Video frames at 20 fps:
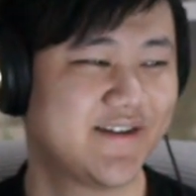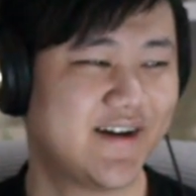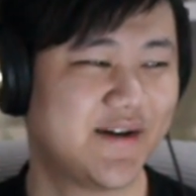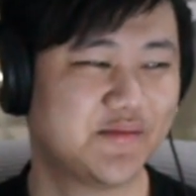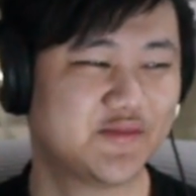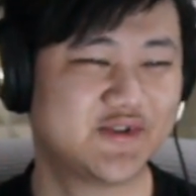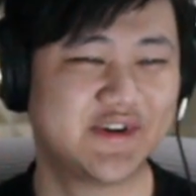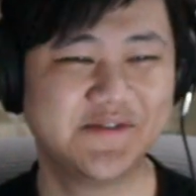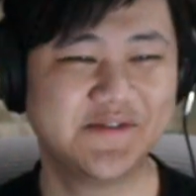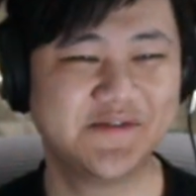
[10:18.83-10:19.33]

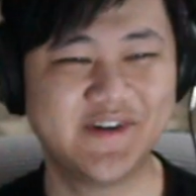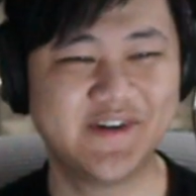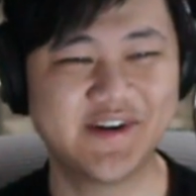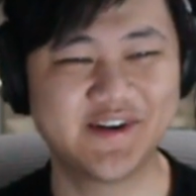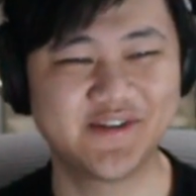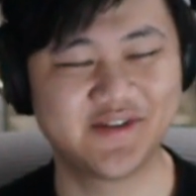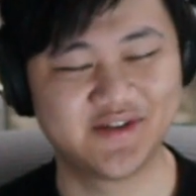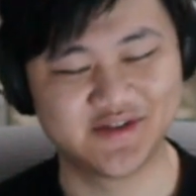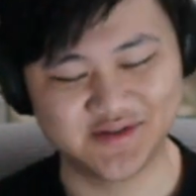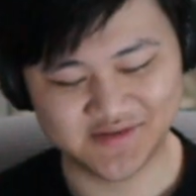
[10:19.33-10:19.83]
trying to
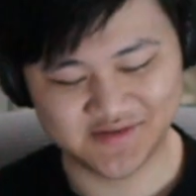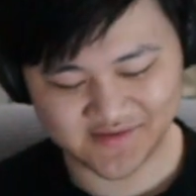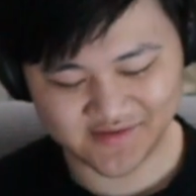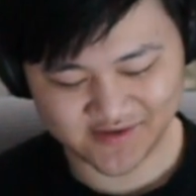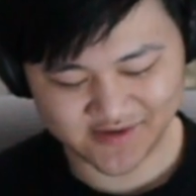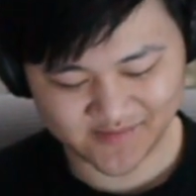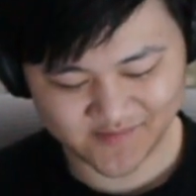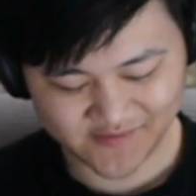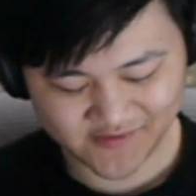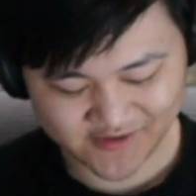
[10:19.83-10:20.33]
find a use for
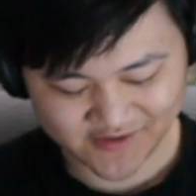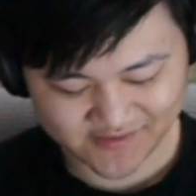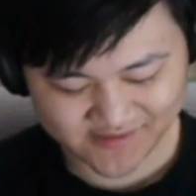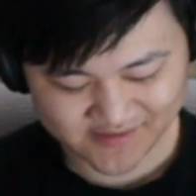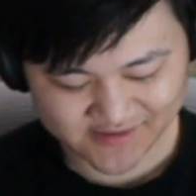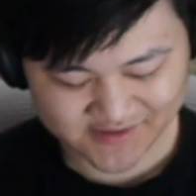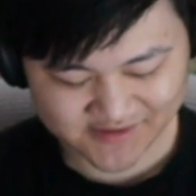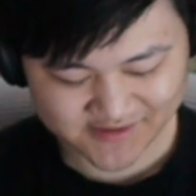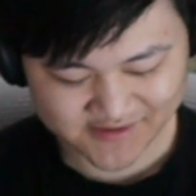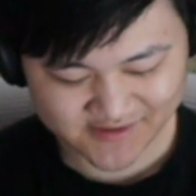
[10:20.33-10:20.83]
him,
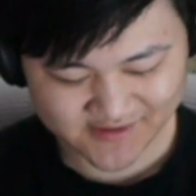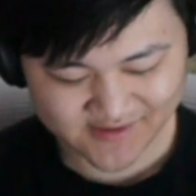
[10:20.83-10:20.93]
folks.